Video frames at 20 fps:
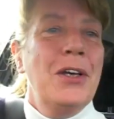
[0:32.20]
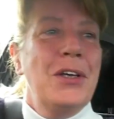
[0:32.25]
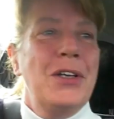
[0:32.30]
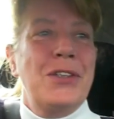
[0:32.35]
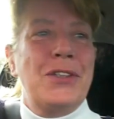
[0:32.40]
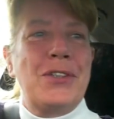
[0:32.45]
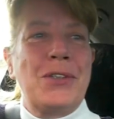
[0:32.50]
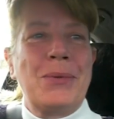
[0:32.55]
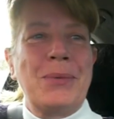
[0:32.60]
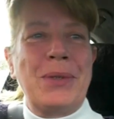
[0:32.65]

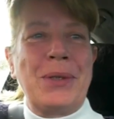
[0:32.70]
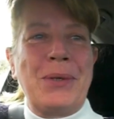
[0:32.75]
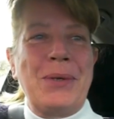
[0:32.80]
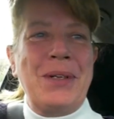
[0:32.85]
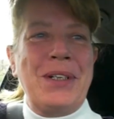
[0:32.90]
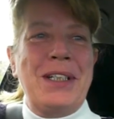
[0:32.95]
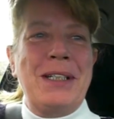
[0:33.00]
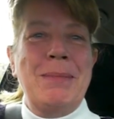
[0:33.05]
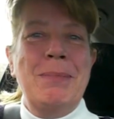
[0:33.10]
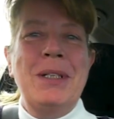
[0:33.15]
So we're
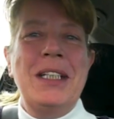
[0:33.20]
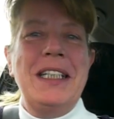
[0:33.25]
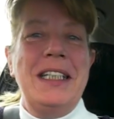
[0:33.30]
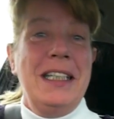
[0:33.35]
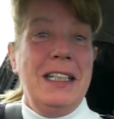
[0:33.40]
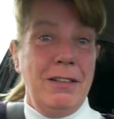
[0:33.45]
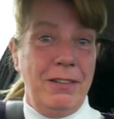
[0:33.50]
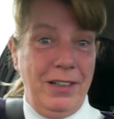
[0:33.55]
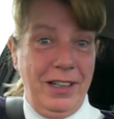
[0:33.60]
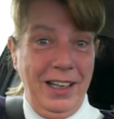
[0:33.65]
going to
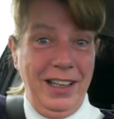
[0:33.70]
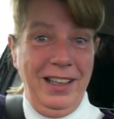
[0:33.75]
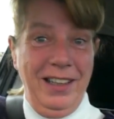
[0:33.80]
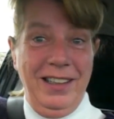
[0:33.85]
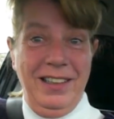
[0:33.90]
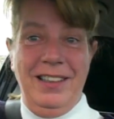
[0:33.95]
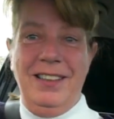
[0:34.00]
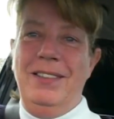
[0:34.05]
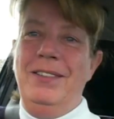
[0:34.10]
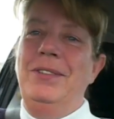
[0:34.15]
Madeira,
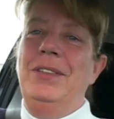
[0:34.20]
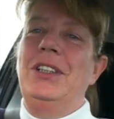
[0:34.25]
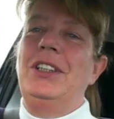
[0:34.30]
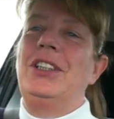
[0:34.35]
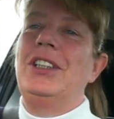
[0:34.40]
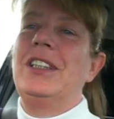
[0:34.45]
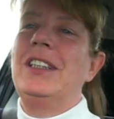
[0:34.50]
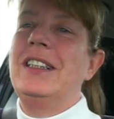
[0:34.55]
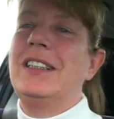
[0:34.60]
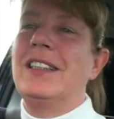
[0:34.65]

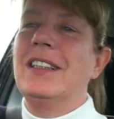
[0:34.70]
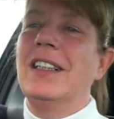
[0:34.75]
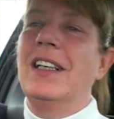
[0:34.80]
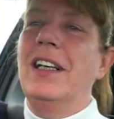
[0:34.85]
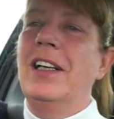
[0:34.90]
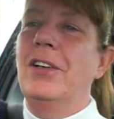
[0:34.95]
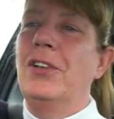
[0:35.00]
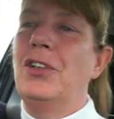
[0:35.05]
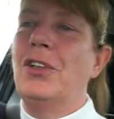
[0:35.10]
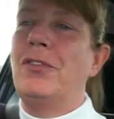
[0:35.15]
which is an
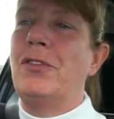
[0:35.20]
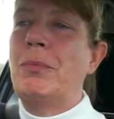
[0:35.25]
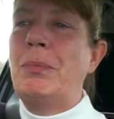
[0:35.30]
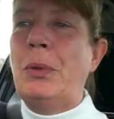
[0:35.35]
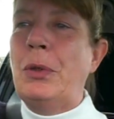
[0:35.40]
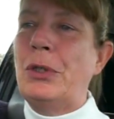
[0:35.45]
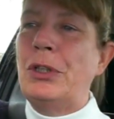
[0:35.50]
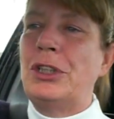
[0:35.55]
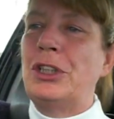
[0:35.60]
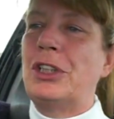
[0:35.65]
island off of
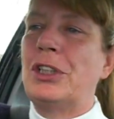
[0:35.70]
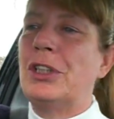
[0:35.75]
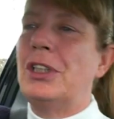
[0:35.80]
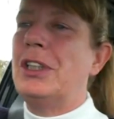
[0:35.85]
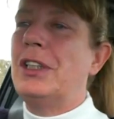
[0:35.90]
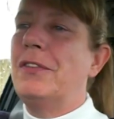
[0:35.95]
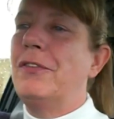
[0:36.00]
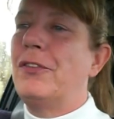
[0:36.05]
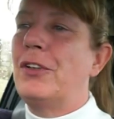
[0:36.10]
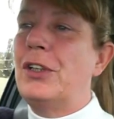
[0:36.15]

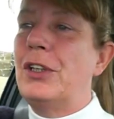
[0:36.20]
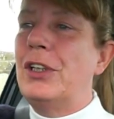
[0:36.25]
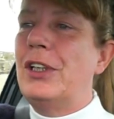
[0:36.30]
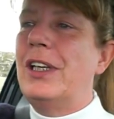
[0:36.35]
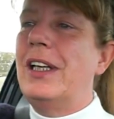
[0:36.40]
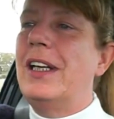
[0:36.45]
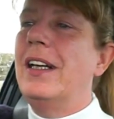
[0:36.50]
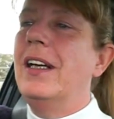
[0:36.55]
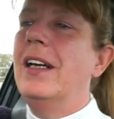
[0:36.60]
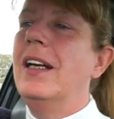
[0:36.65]
Portugal,
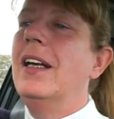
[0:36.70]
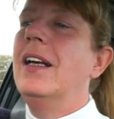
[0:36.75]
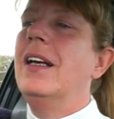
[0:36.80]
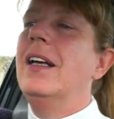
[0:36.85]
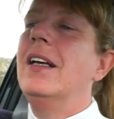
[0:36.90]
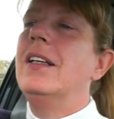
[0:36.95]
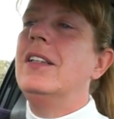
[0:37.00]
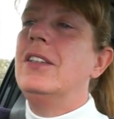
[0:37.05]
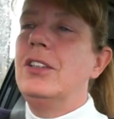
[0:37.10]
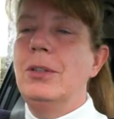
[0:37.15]
for
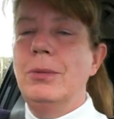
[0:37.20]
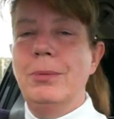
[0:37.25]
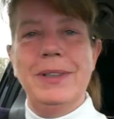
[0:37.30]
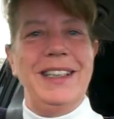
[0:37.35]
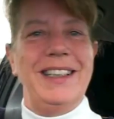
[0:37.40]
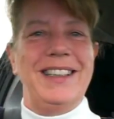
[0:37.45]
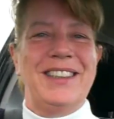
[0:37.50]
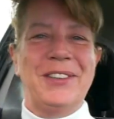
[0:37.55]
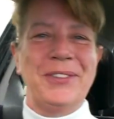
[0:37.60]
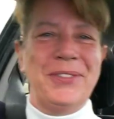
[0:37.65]
two
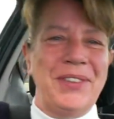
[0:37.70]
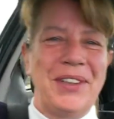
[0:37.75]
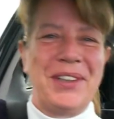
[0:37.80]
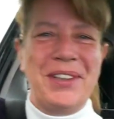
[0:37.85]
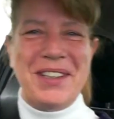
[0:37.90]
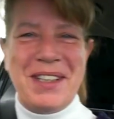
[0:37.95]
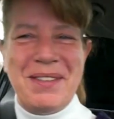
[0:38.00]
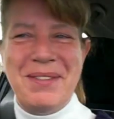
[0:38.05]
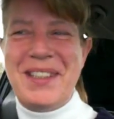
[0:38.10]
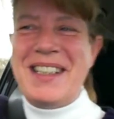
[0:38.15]
weeks over
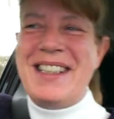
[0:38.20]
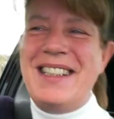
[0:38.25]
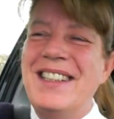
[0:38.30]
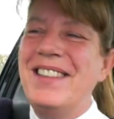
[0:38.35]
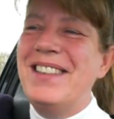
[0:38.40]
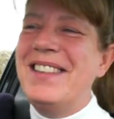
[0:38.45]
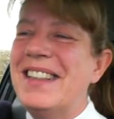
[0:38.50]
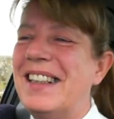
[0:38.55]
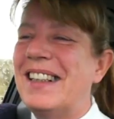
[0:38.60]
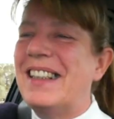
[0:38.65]
Christmas and
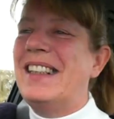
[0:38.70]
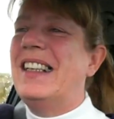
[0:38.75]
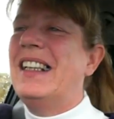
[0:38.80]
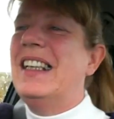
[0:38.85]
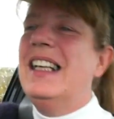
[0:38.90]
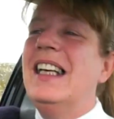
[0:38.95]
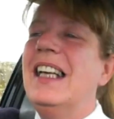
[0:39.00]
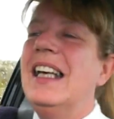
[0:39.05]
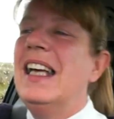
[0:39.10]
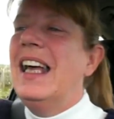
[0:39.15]
New Year.
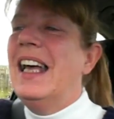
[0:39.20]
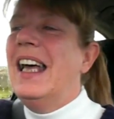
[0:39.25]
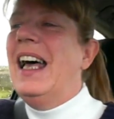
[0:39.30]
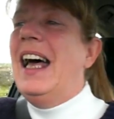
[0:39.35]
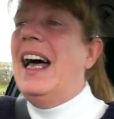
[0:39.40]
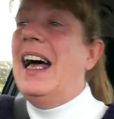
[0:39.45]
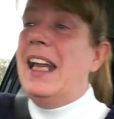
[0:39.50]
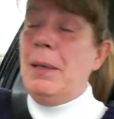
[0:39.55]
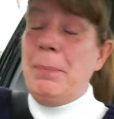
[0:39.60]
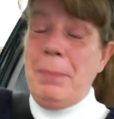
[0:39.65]

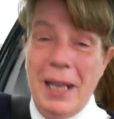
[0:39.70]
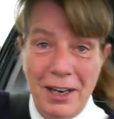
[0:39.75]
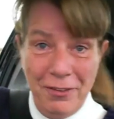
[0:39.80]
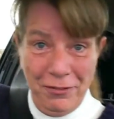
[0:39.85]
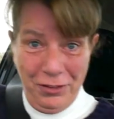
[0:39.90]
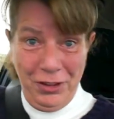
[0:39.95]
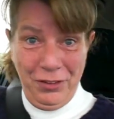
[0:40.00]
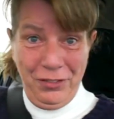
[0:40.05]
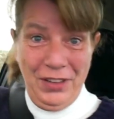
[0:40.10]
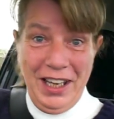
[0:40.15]
I
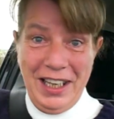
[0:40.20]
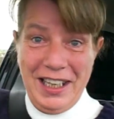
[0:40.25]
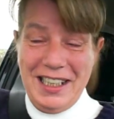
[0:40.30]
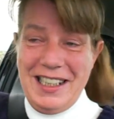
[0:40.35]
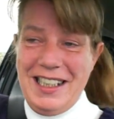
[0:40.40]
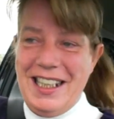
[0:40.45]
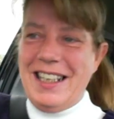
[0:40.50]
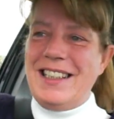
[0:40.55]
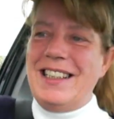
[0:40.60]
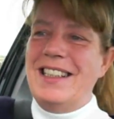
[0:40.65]
paid for the
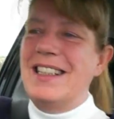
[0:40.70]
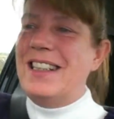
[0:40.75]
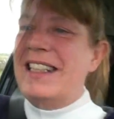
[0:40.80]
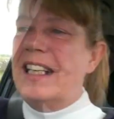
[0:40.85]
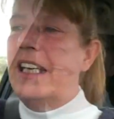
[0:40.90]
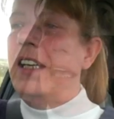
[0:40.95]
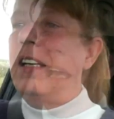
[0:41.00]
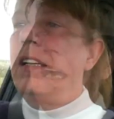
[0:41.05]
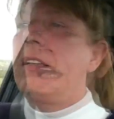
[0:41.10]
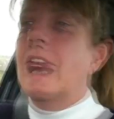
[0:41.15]
flights
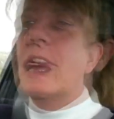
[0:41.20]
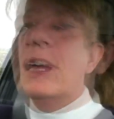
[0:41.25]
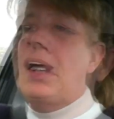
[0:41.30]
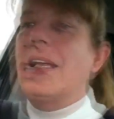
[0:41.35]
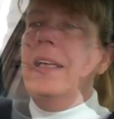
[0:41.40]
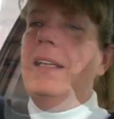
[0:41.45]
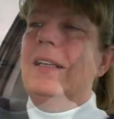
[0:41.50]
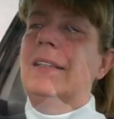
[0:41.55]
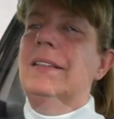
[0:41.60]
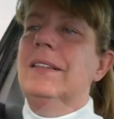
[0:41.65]
yesterday,
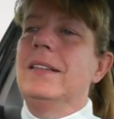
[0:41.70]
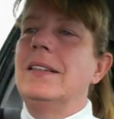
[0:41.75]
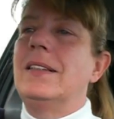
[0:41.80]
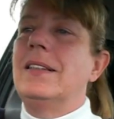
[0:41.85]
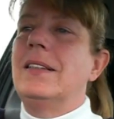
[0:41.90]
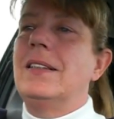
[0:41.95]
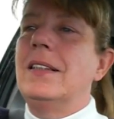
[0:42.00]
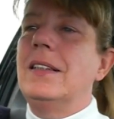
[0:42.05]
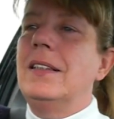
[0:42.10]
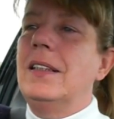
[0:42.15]
and
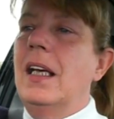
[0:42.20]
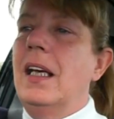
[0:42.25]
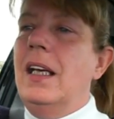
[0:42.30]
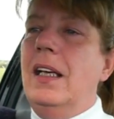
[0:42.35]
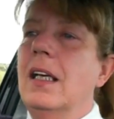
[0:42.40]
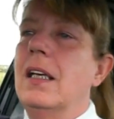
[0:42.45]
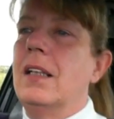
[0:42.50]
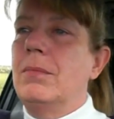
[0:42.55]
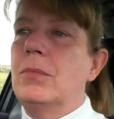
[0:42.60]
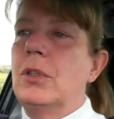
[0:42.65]

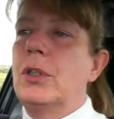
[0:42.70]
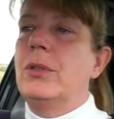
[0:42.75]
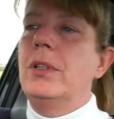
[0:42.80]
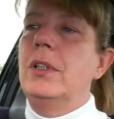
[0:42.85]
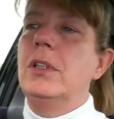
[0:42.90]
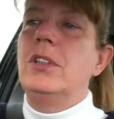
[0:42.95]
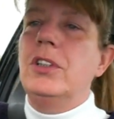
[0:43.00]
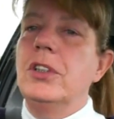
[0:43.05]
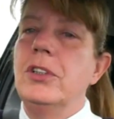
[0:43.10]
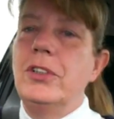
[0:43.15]
today I'm
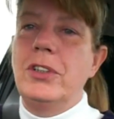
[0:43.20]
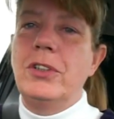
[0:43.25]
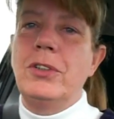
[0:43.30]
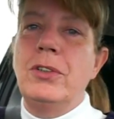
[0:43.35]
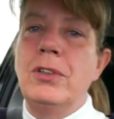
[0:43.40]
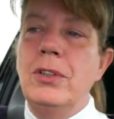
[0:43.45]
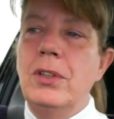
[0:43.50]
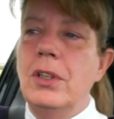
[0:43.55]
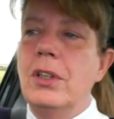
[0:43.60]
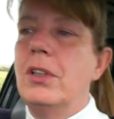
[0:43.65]
going to
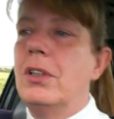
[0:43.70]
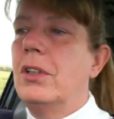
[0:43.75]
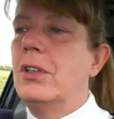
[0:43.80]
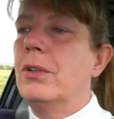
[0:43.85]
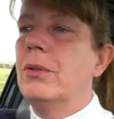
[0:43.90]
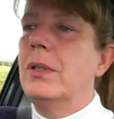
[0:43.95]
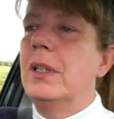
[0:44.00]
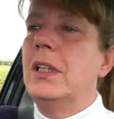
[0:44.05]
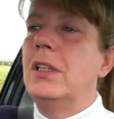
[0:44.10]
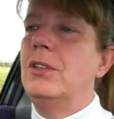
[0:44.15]
do
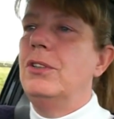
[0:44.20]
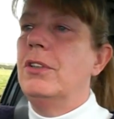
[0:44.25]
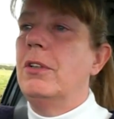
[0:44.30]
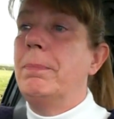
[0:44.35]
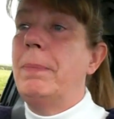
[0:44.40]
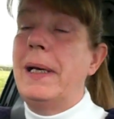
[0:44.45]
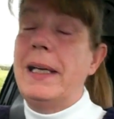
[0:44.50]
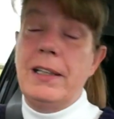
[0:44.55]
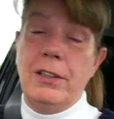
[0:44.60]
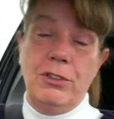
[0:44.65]
go in and do a
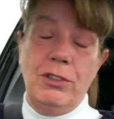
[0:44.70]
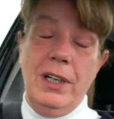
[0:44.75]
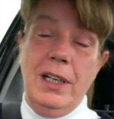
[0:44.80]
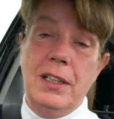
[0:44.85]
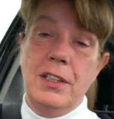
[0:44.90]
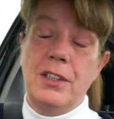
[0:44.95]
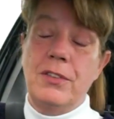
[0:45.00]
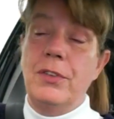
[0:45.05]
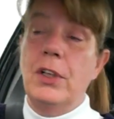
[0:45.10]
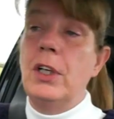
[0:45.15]
bank
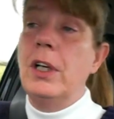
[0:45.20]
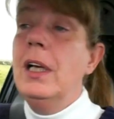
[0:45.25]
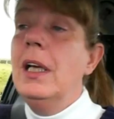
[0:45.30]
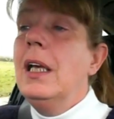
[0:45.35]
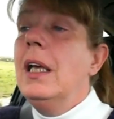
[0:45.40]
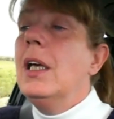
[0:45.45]
transfer.